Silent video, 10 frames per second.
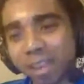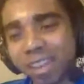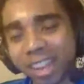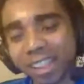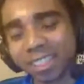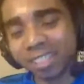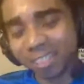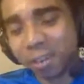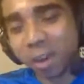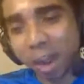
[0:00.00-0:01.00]
Like you
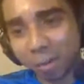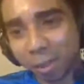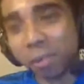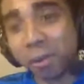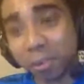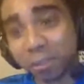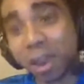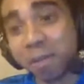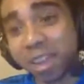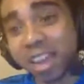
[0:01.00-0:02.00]
got to have a lot of time
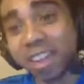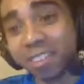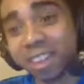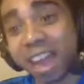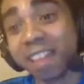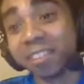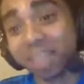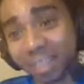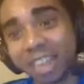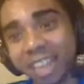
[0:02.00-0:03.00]
on your hands to do that, and a lot of
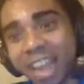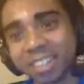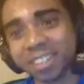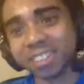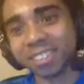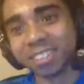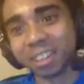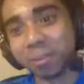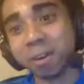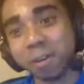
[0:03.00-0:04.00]
dedication as
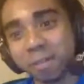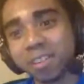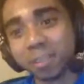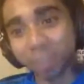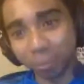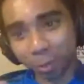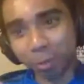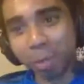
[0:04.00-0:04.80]
well, just to watch one